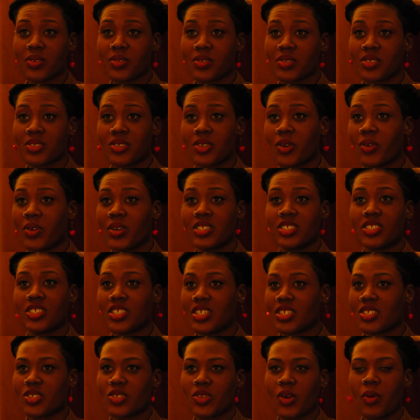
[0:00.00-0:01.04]
so it's
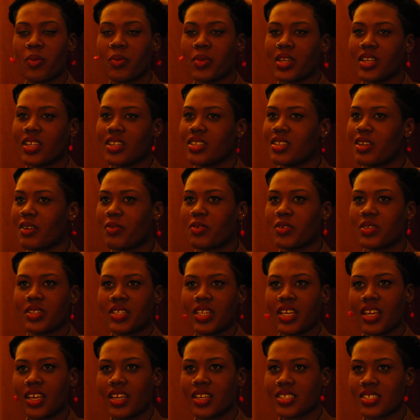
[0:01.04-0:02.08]
just so many different
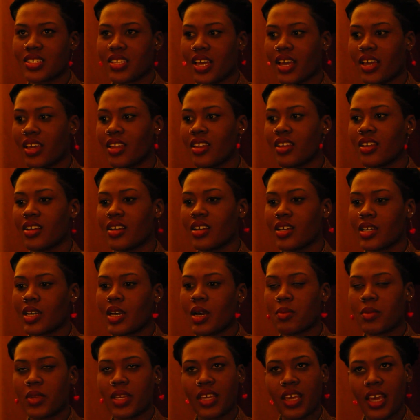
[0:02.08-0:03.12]
things that
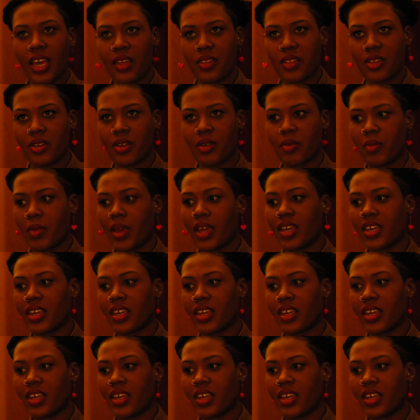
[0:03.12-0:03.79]
come together to make